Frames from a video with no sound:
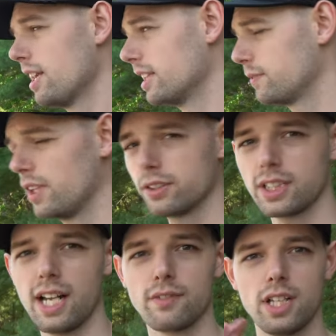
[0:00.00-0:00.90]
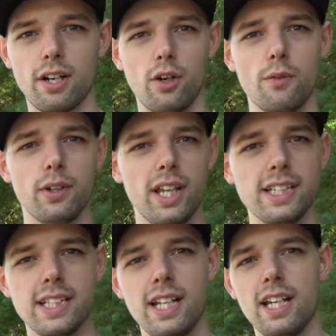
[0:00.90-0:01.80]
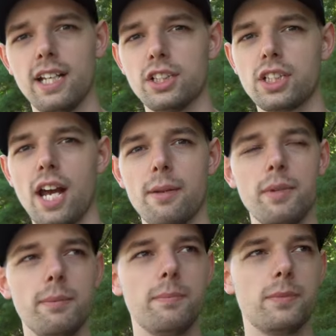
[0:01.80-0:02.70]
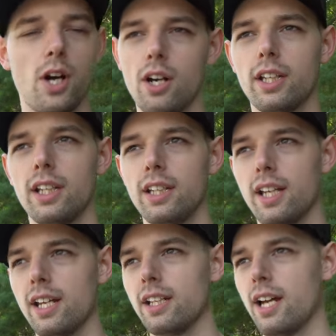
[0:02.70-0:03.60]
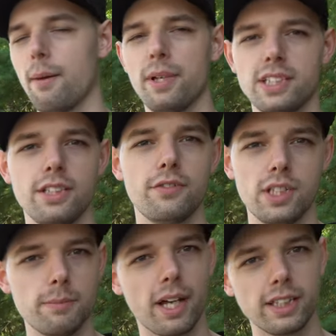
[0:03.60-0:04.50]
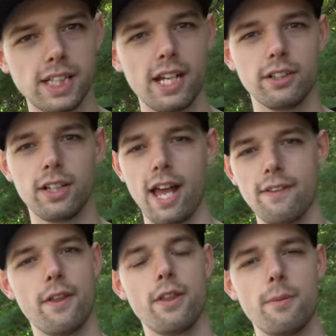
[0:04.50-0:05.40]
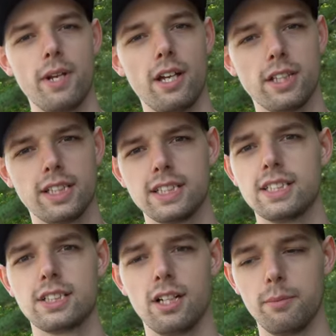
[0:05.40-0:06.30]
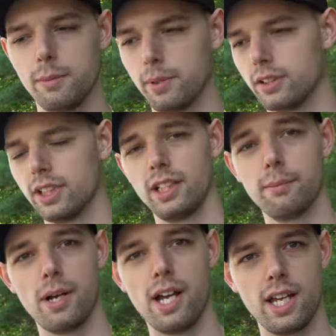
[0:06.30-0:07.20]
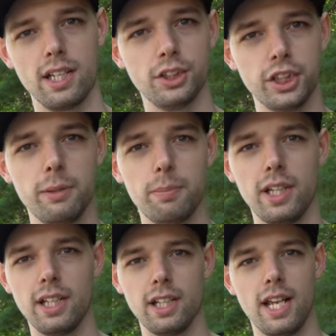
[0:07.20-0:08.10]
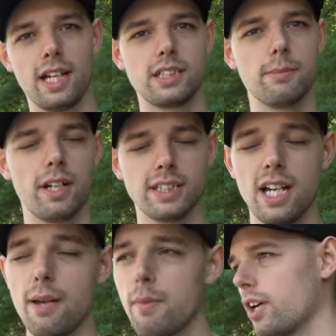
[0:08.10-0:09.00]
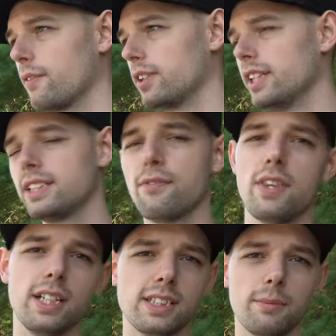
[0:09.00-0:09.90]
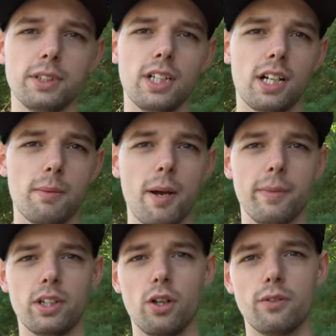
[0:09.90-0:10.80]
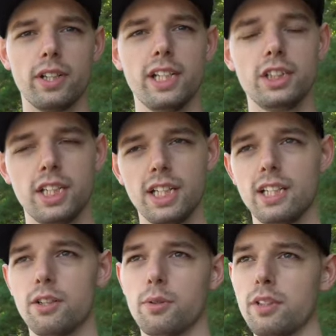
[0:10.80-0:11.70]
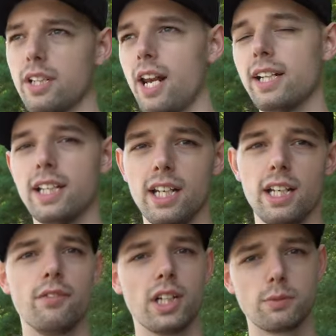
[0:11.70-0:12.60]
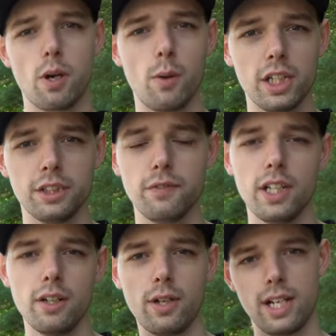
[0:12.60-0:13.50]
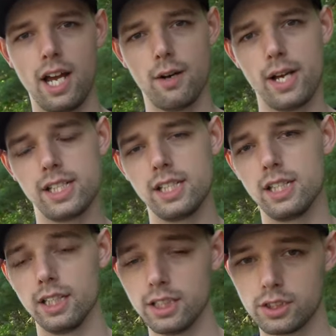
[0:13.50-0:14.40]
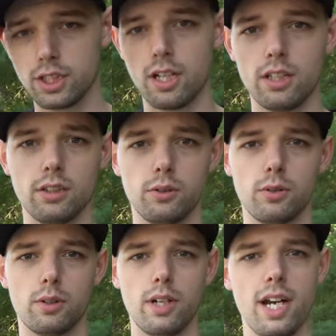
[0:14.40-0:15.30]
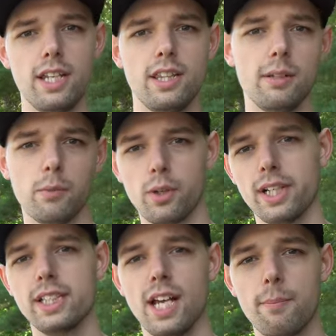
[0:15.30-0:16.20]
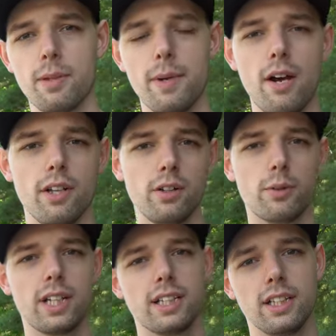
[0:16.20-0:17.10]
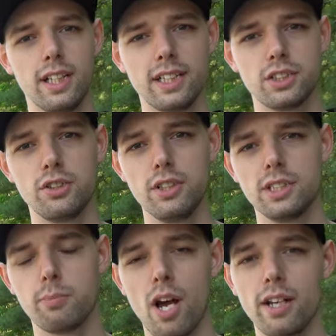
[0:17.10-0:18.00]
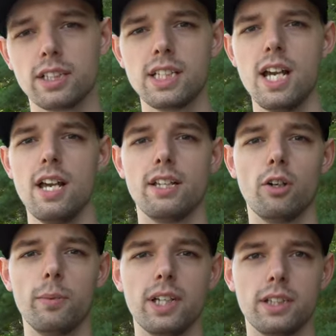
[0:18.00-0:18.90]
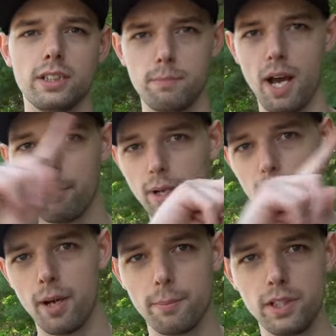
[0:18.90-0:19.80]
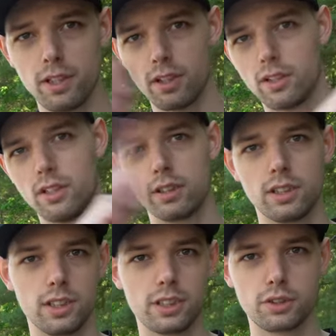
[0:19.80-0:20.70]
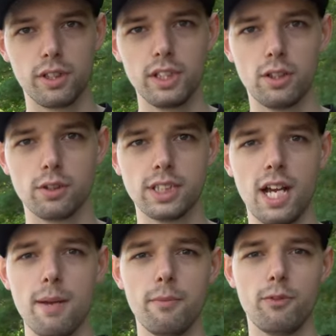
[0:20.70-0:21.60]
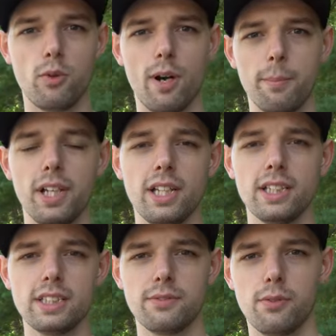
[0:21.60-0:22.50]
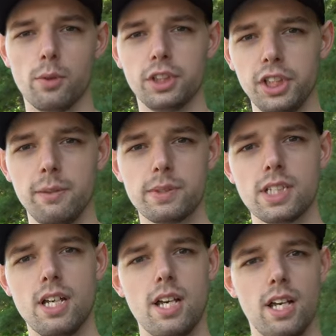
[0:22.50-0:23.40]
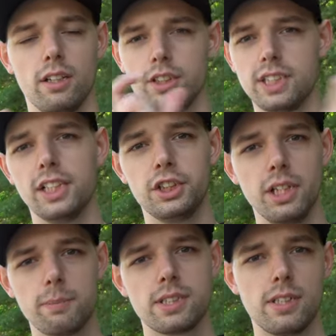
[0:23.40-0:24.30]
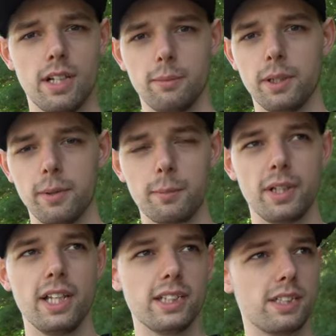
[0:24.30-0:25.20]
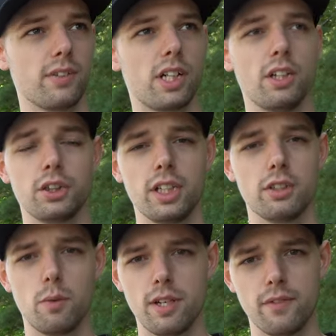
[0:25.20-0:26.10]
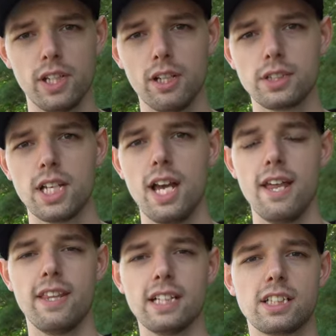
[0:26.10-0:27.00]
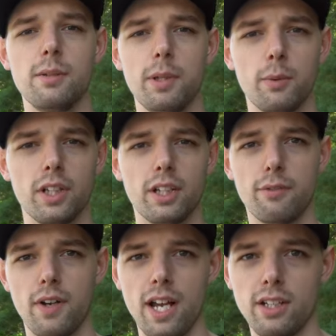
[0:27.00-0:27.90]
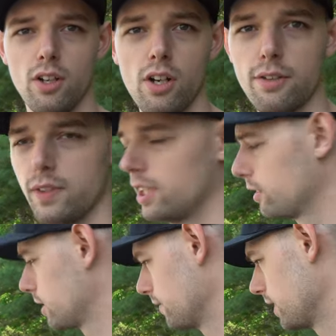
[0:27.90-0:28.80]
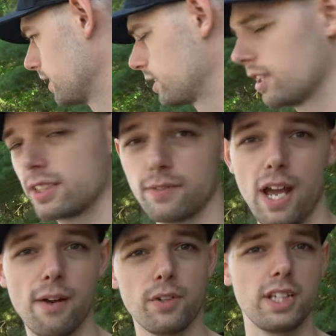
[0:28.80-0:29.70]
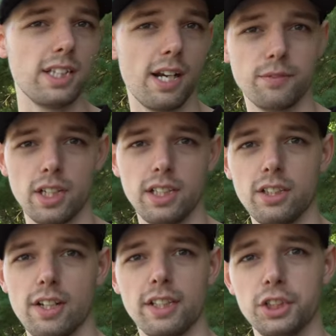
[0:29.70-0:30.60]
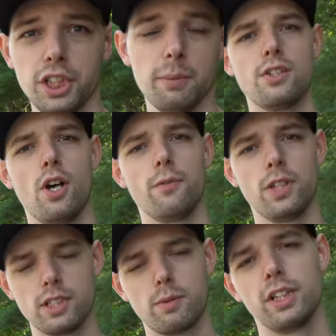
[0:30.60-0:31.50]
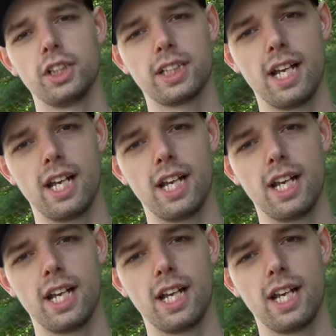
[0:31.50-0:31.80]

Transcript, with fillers: this video is gonna have a lot of overlays in it and just kind of me talking, and uh, basically you've seen by the title and the thumbnail that this is gonna be building my Jeep in X amount of time. So I have a list of things I'm gonna talk about. I'm gonna go over each thing in the order that I did it. If you guys wanna watch the video on how I did the install or anything more in depth about it or get the links to these products, there will be a pop-up up here along the screen the whole time for a playlist for Jeeps It'll just say Jeeps and it'll be a big playlist of like 120 videos. That's gonna be where you're gonna find all the videos of the installs of everything that I've done here on the Jeep. So if you guys wanna check